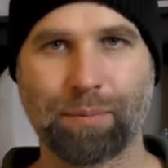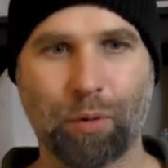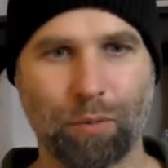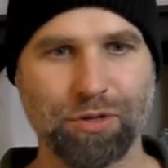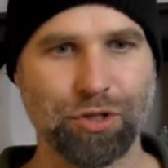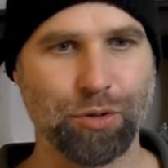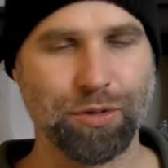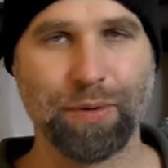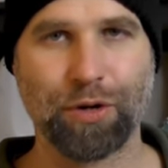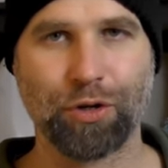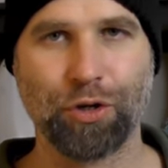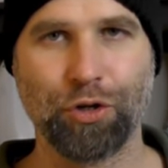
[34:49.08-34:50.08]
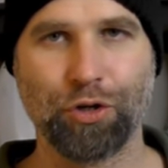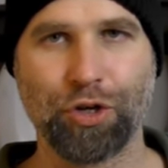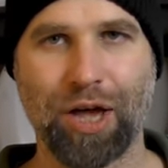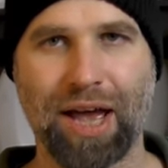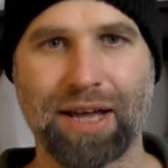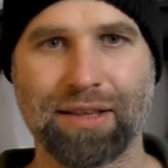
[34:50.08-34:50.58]
promise you that we're gonna look
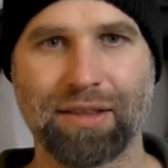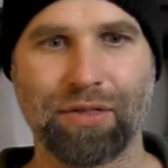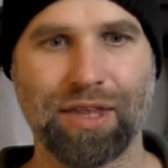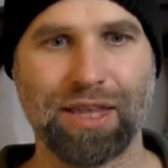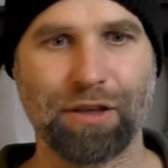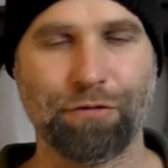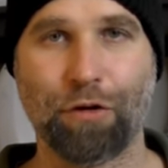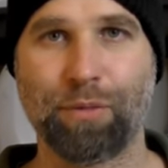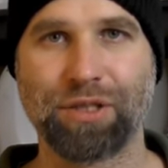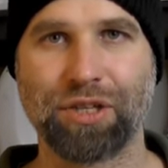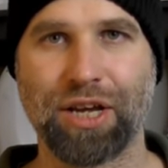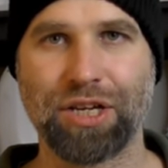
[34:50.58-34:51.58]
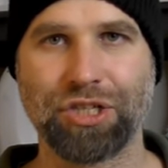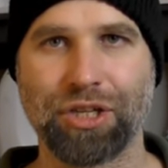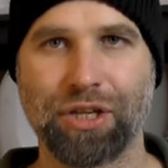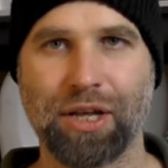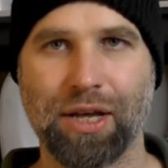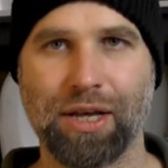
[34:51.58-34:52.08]
at the
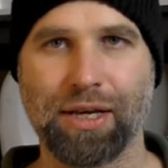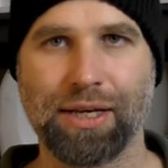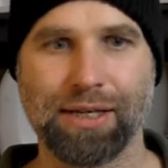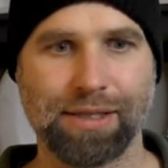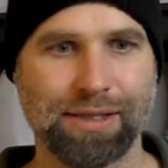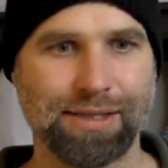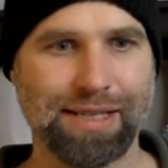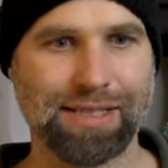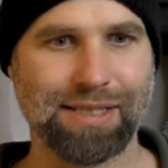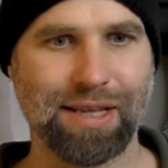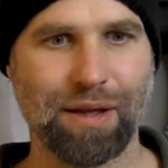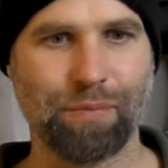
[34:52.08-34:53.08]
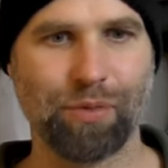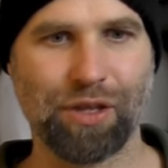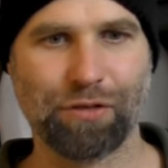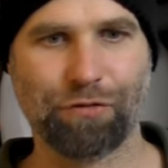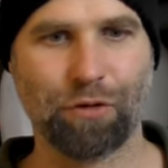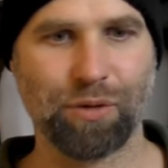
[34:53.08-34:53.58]
fermentation system,
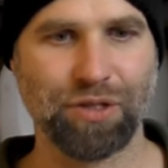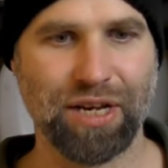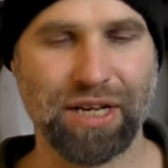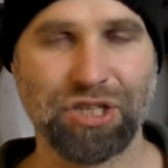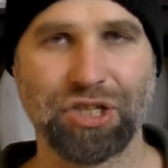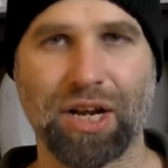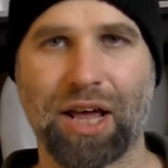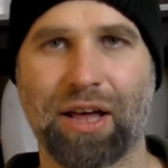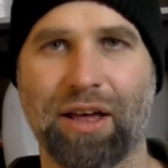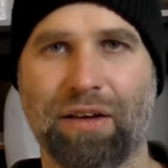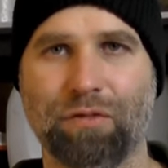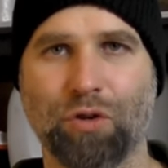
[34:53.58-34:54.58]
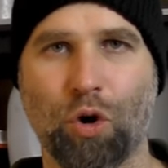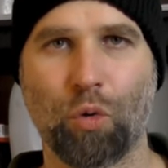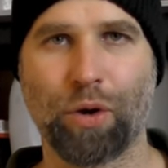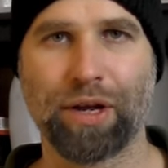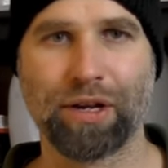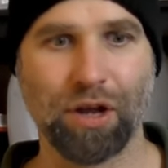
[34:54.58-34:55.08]
the fermentation I have
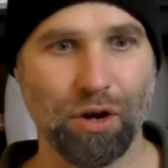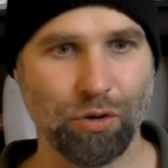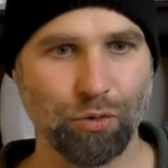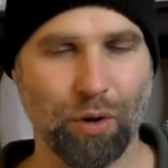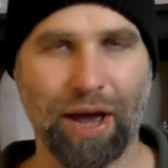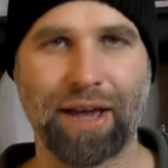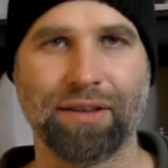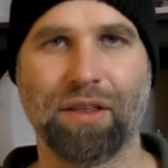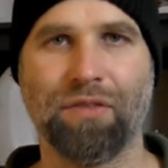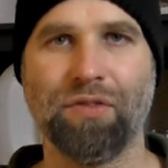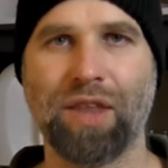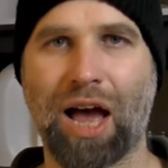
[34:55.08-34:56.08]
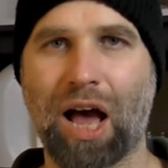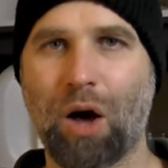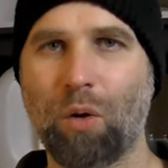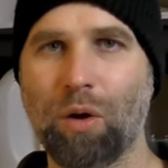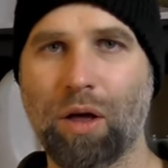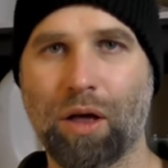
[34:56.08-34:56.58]
going right
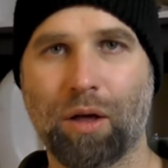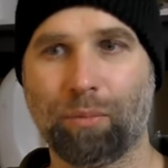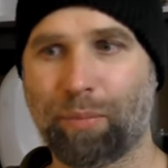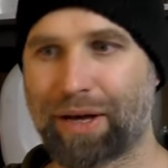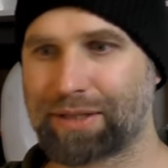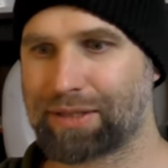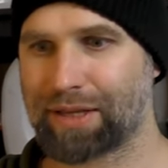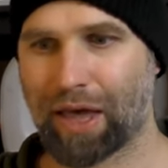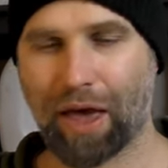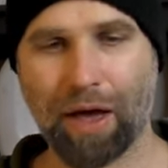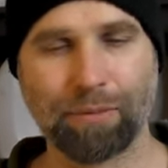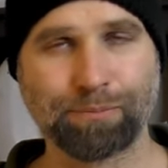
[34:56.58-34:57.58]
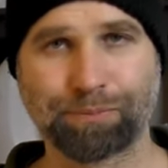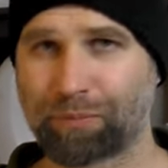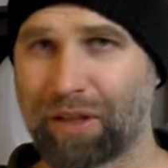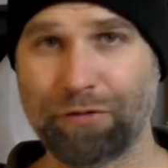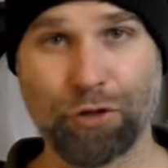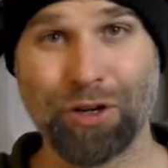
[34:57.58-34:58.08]
now. But
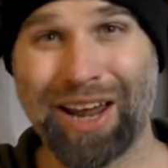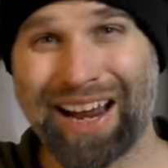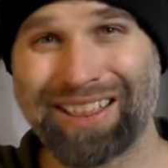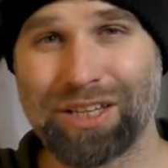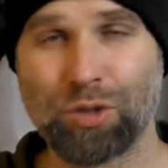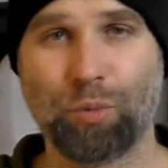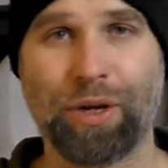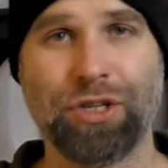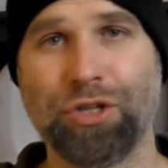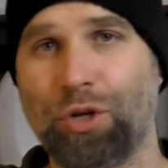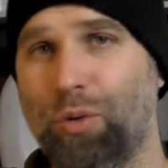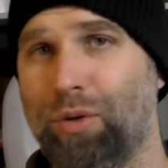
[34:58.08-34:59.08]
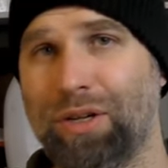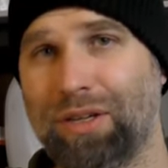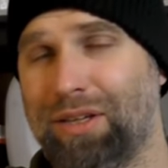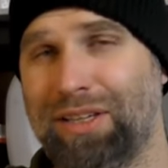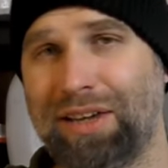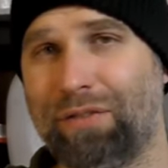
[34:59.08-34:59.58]
If you like this video,
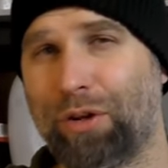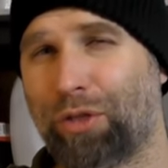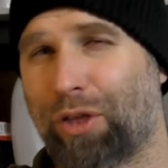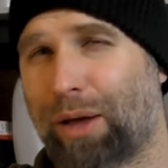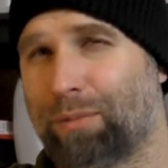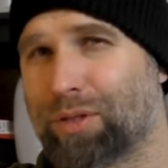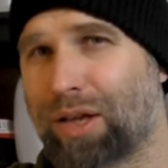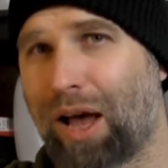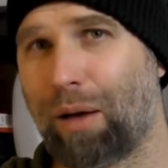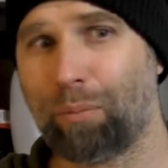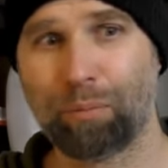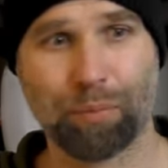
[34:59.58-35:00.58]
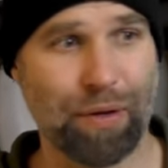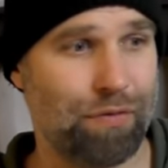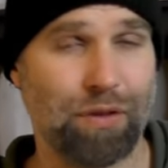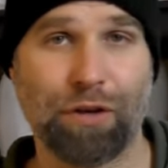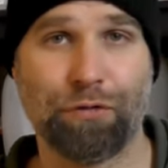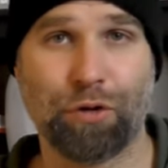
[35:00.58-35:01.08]
give it a thumbs up.
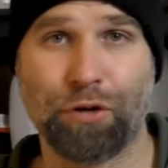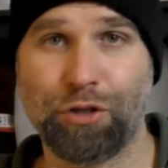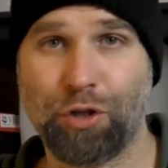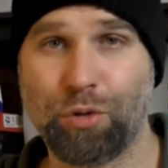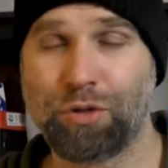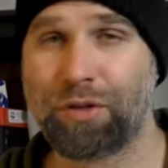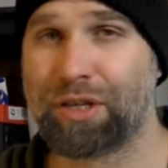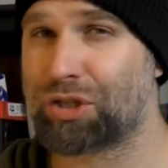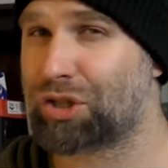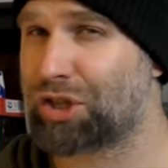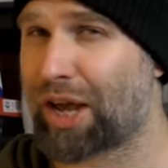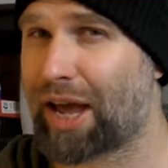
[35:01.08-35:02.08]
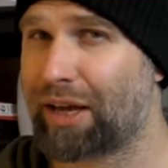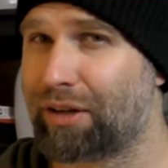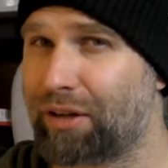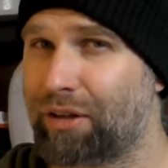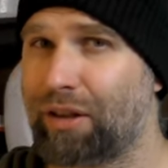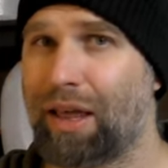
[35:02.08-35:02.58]
And if you're new to this
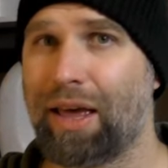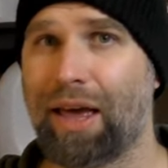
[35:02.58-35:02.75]
channel